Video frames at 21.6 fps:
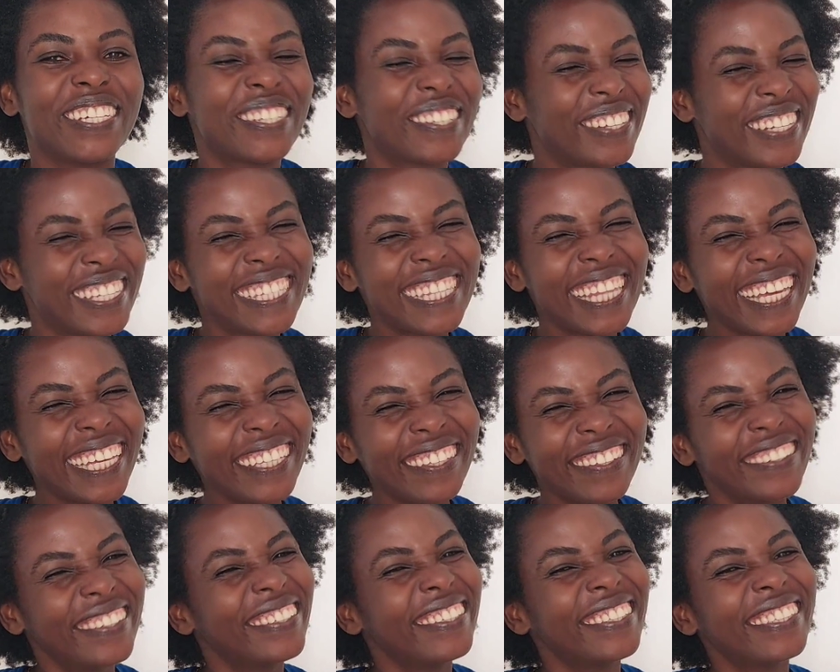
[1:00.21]
So stay
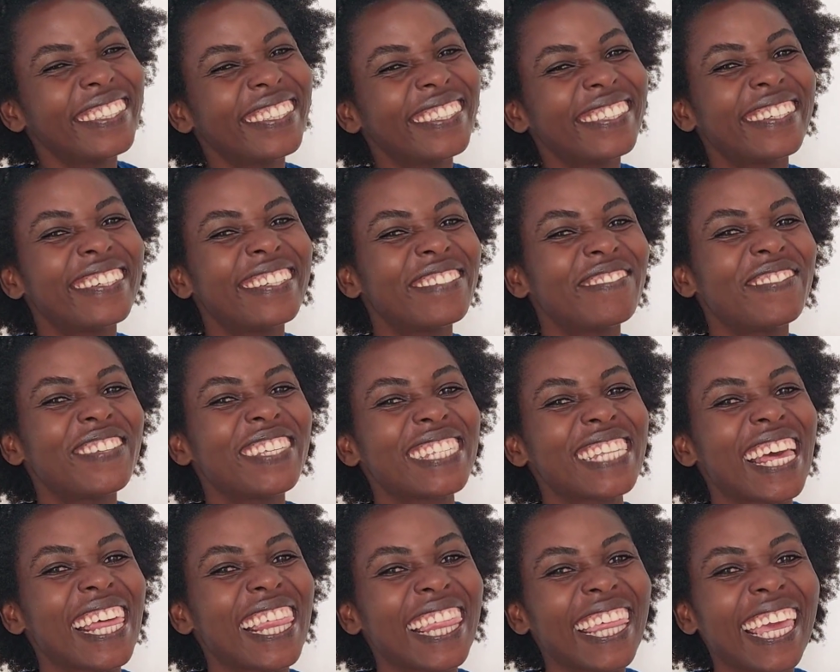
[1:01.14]
tuned, don't
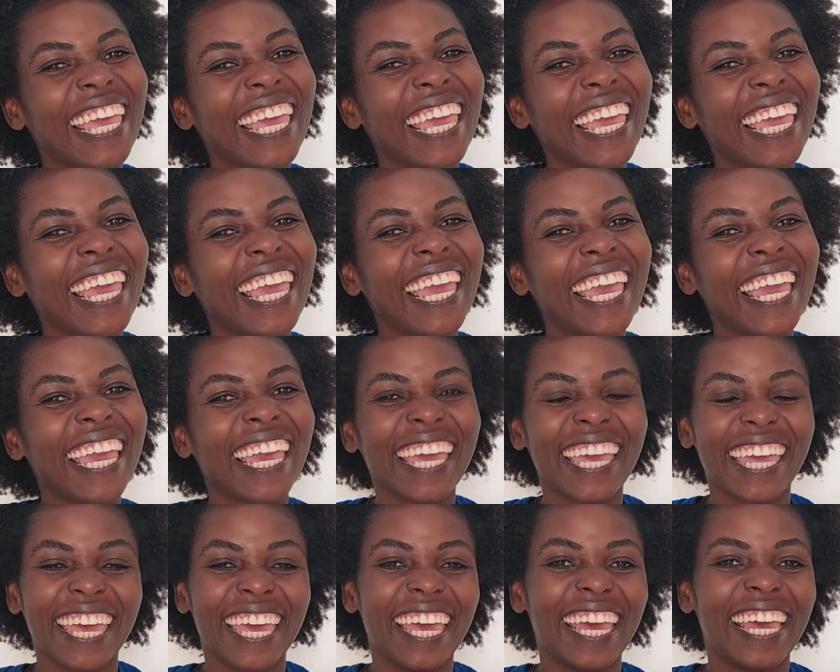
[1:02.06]
miss a
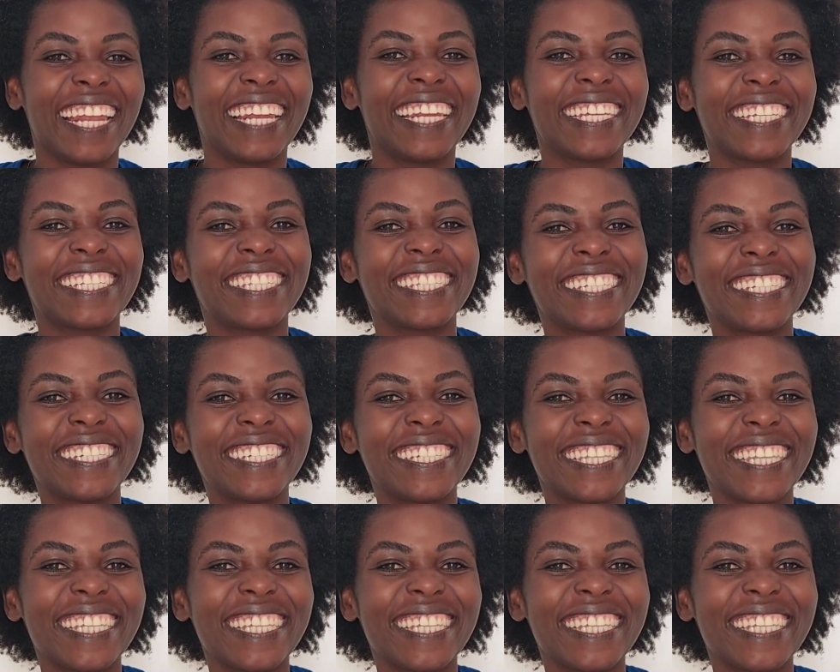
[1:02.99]
thing. Let's do